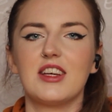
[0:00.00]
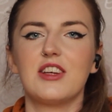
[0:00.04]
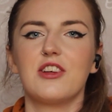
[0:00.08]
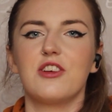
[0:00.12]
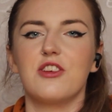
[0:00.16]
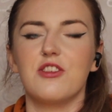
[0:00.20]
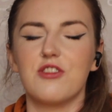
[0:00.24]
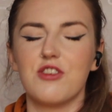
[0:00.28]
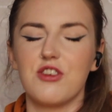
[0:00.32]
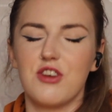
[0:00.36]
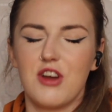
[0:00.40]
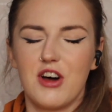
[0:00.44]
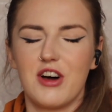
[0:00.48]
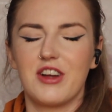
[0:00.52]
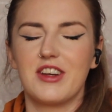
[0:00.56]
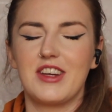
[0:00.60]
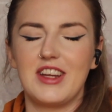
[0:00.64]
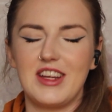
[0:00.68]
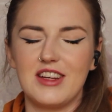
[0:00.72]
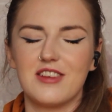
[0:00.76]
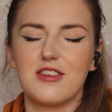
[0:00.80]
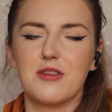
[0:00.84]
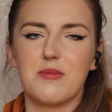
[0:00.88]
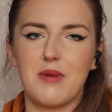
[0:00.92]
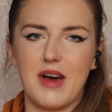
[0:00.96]
you do not
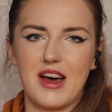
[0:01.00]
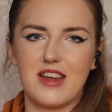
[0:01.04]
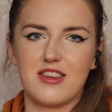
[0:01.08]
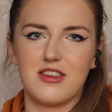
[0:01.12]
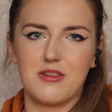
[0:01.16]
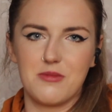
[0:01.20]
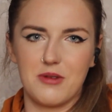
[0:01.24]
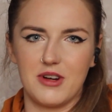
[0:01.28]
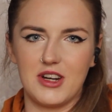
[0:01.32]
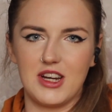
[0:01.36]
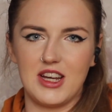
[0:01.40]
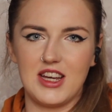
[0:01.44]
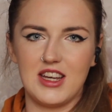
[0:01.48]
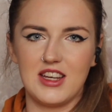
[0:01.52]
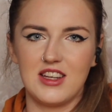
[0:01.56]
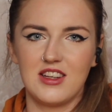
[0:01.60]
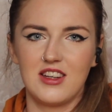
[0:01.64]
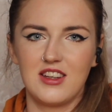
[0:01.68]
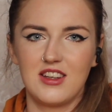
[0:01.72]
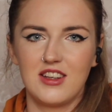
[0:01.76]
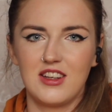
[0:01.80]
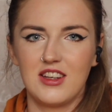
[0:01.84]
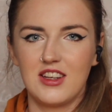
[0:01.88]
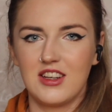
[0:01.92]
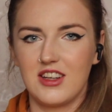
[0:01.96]
need to bath your bunny
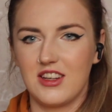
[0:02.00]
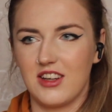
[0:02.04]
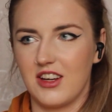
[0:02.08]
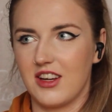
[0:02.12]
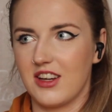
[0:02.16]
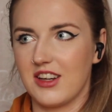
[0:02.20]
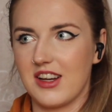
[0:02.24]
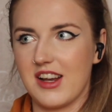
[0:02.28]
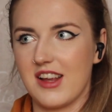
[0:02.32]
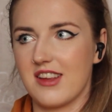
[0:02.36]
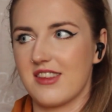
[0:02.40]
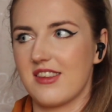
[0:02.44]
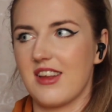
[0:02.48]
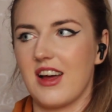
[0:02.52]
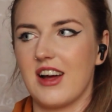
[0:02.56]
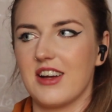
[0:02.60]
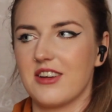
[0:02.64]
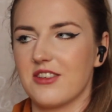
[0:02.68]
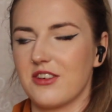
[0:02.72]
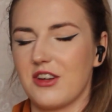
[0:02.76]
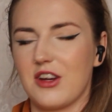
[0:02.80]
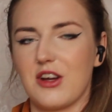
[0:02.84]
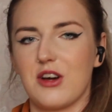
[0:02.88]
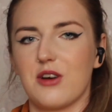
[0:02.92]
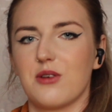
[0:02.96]
unless, I
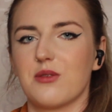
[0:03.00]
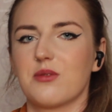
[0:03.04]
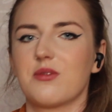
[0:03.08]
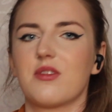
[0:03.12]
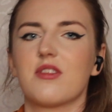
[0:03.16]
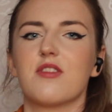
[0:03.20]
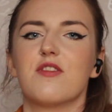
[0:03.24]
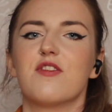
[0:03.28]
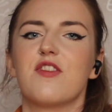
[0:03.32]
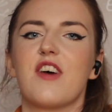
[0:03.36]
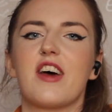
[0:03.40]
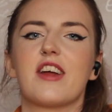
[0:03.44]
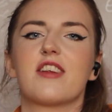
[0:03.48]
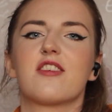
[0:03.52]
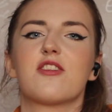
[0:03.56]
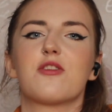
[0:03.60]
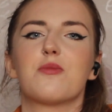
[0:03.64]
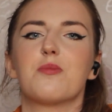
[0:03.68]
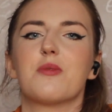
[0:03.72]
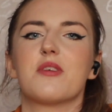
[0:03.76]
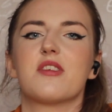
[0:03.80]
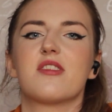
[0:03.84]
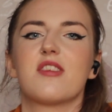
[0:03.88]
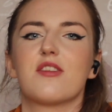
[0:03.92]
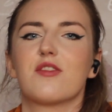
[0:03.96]
don't know, the vet
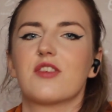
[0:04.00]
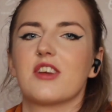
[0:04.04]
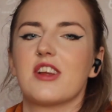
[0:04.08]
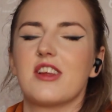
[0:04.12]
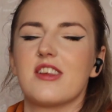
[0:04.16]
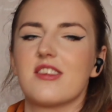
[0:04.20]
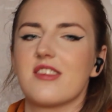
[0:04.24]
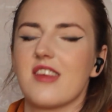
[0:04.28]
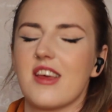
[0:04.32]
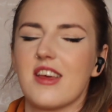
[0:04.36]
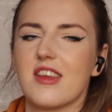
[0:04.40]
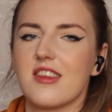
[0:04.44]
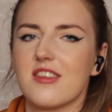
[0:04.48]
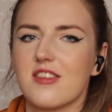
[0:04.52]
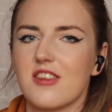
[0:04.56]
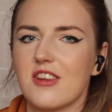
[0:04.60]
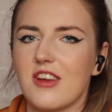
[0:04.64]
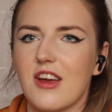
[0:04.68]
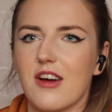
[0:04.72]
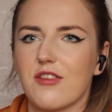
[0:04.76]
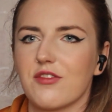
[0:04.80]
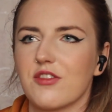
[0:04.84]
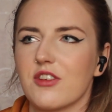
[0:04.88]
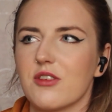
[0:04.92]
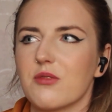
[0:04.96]
specifically says that
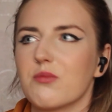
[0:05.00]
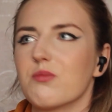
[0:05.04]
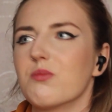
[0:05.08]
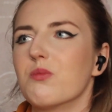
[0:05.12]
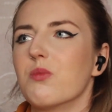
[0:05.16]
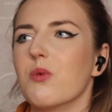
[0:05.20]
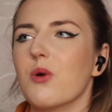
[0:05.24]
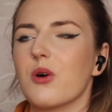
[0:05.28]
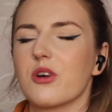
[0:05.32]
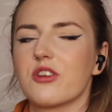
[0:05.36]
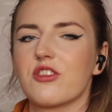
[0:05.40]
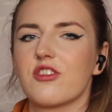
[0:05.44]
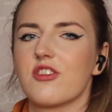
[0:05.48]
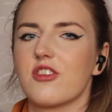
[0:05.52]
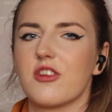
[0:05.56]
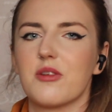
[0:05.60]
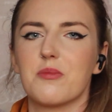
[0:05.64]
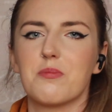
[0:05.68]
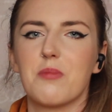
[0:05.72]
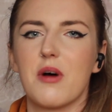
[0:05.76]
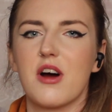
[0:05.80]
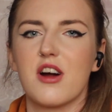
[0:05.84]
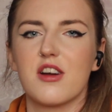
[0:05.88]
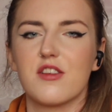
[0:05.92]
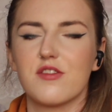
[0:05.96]
you have to wash
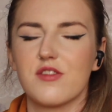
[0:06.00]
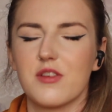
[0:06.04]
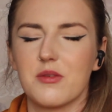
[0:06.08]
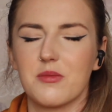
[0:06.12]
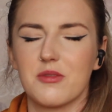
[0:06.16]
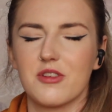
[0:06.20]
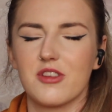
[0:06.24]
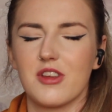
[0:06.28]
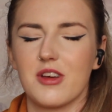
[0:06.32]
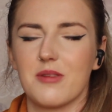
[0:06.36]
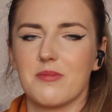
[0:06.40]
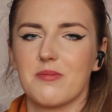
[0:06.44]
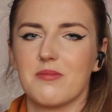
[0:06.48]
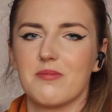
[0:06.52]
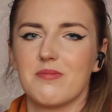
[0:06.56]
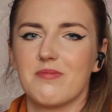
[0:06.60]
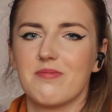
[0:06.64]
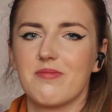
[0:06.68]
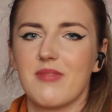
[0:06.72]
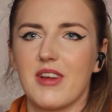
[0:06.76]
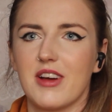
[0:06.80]
some part of him or something.